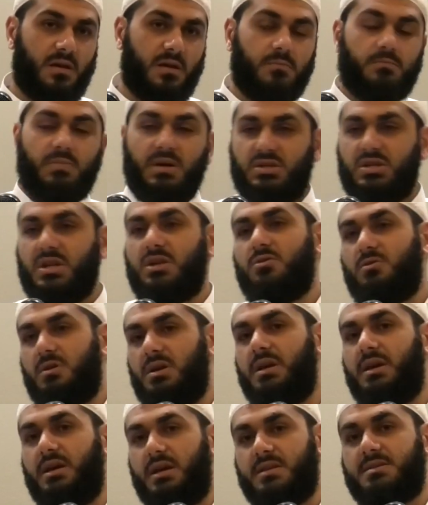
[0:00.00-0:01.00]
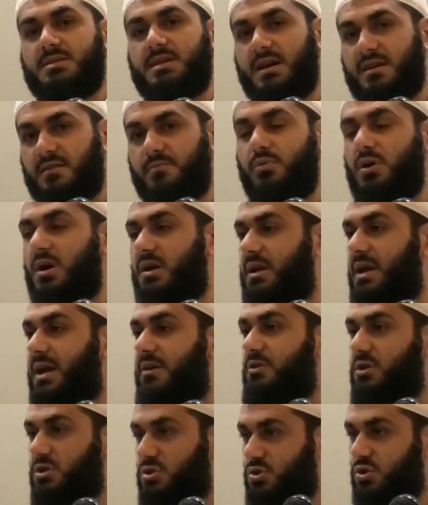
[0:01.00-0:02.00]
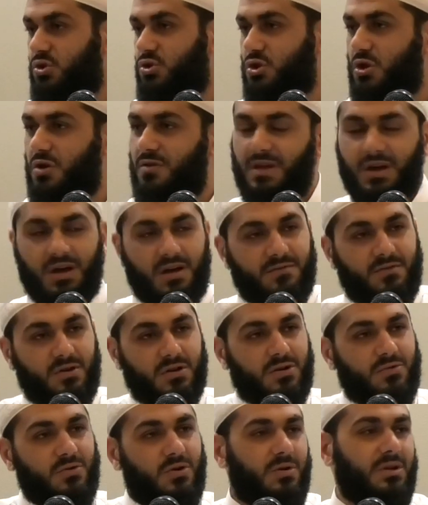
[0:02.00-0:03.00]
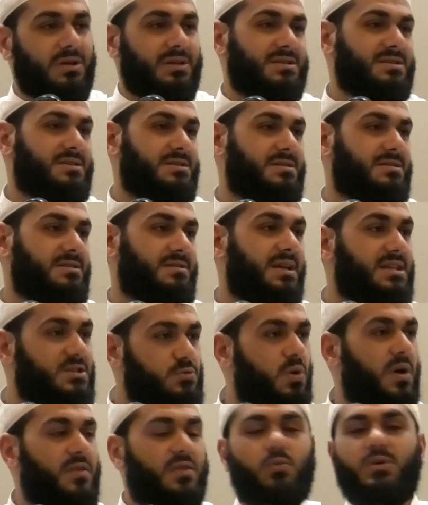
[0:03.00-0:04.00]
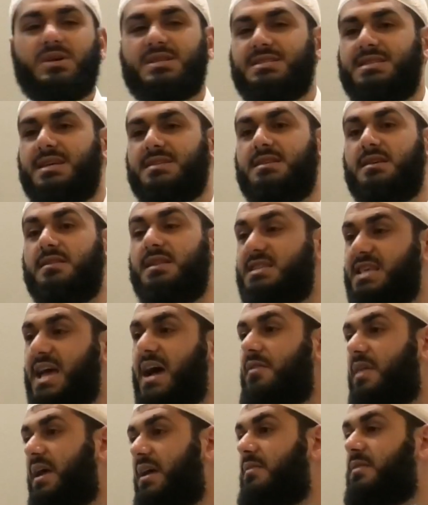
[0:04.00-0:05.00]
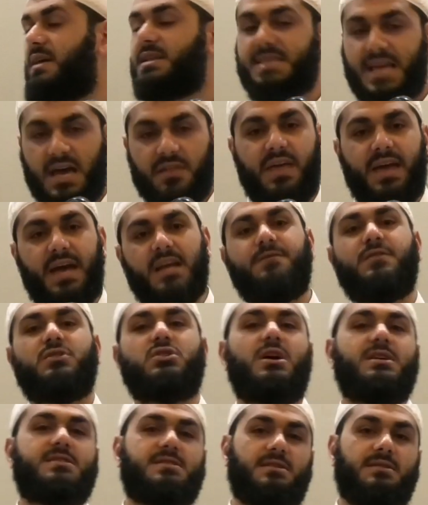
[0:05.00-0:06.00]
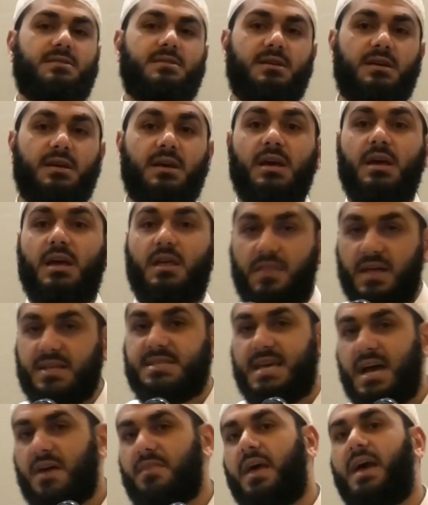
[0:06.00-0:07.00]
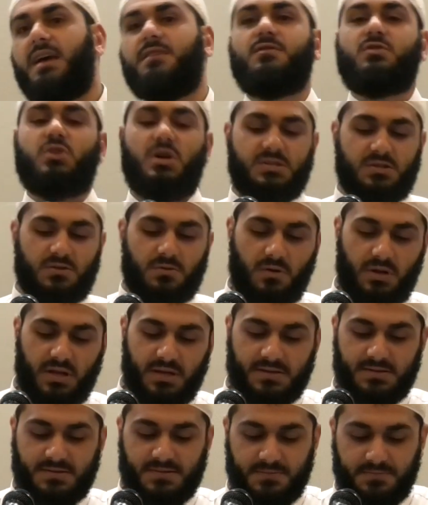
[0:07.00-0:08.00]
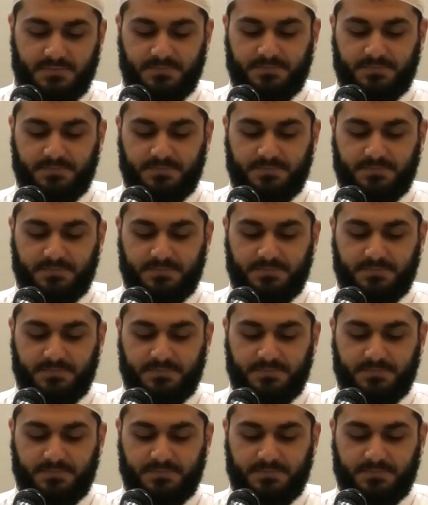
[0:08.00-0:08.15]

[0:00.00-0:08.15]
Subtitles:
But generally it's out of pride and arrogance to show that I've got a Rolex. That's what the West does it. That's how they advertise it. That's how they advertise the Rolex.